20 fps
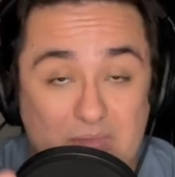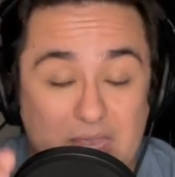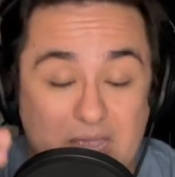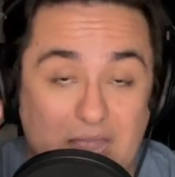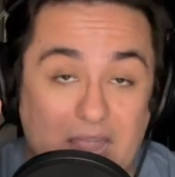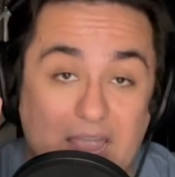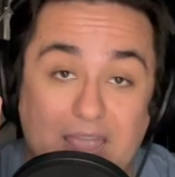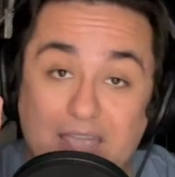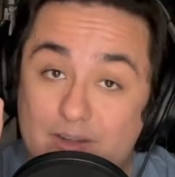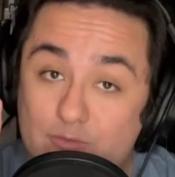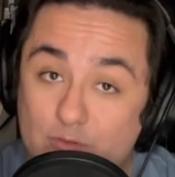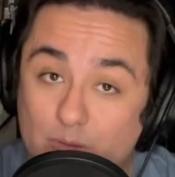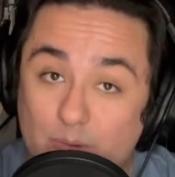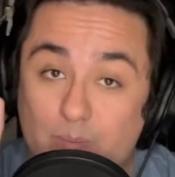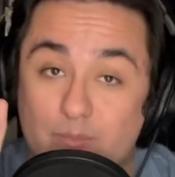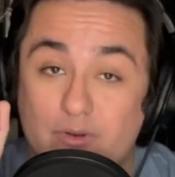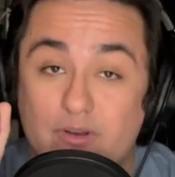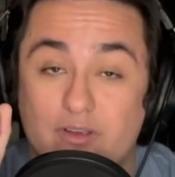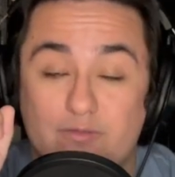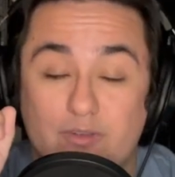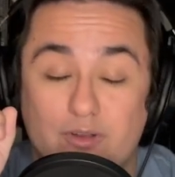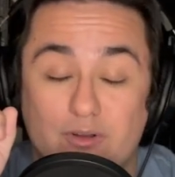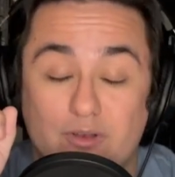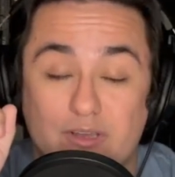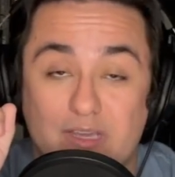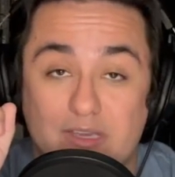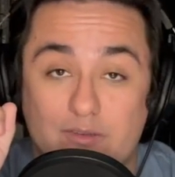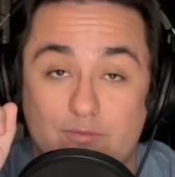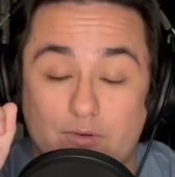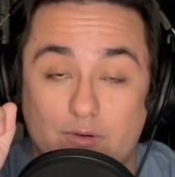And remember, if you're
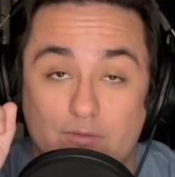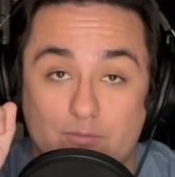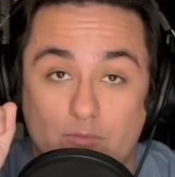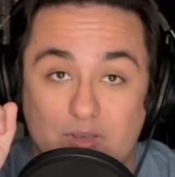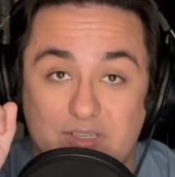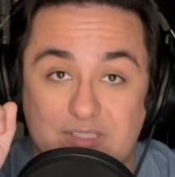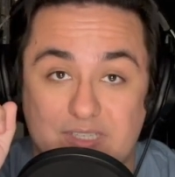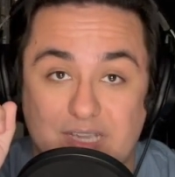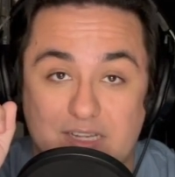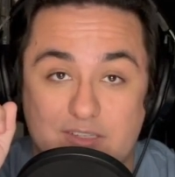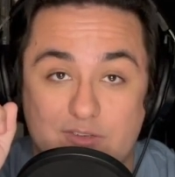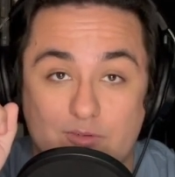looking for a voice actor